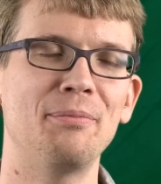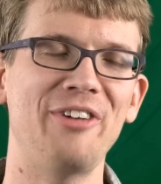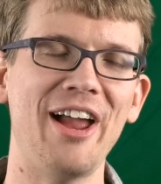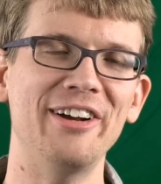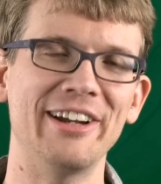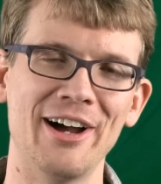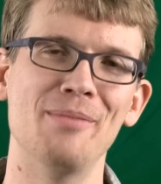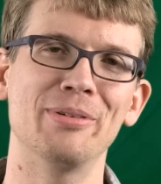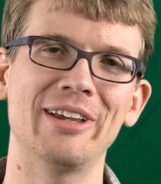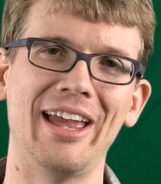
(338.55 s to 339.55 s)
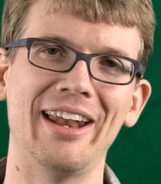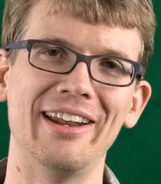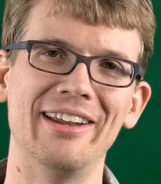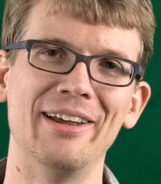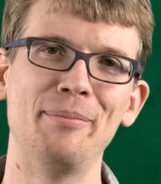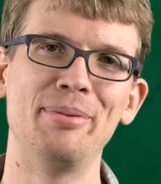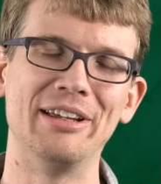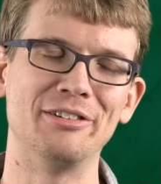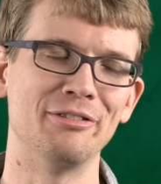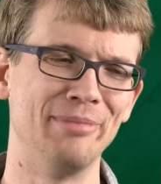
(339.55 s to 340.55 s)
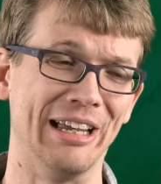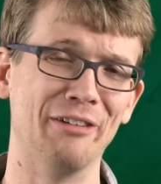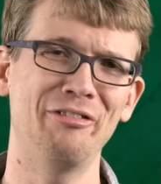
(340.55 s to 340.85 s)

a very complicated piece of meat.